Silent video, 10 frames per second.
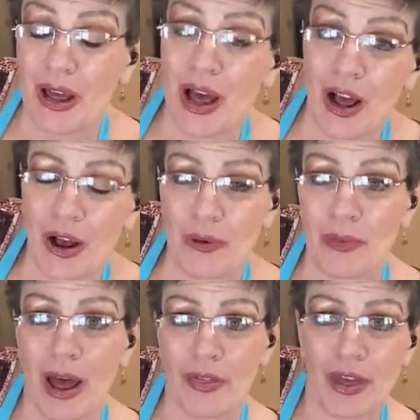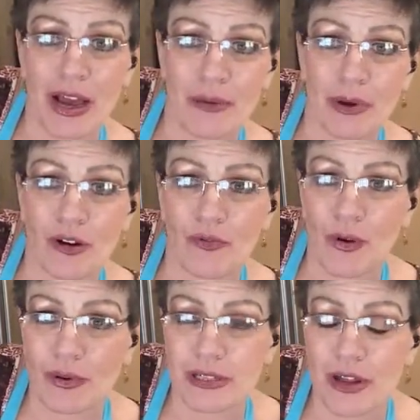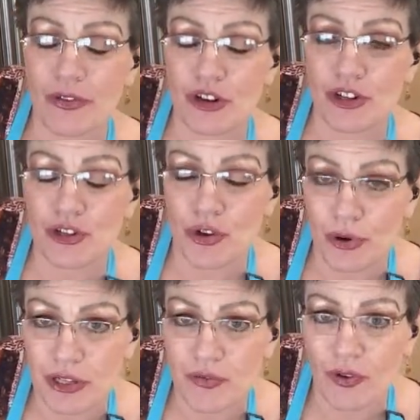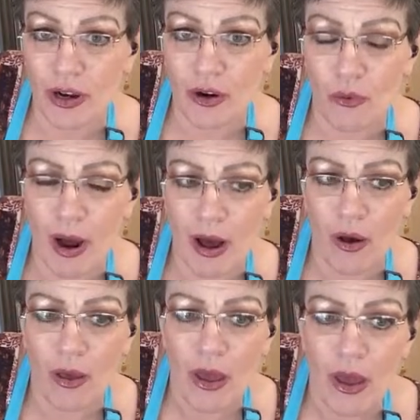I think I'm going to focus on the shorts for a little while.